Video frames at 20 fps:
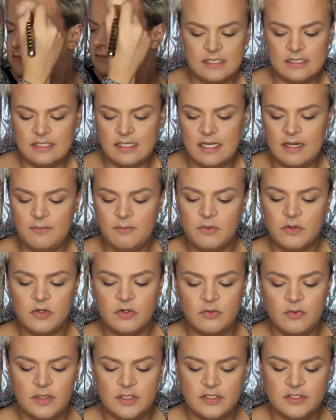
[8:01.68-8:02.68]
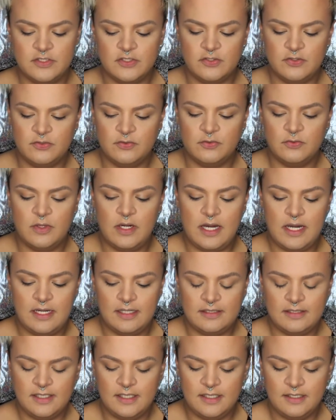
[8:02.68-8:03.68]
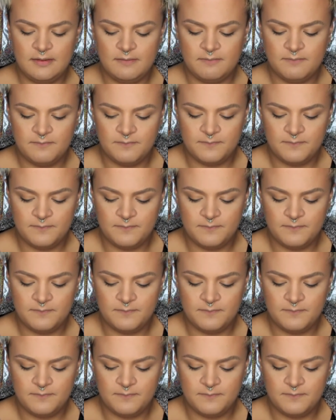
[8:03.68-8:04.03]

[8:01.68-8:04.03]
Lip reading: Now we're going to highlight.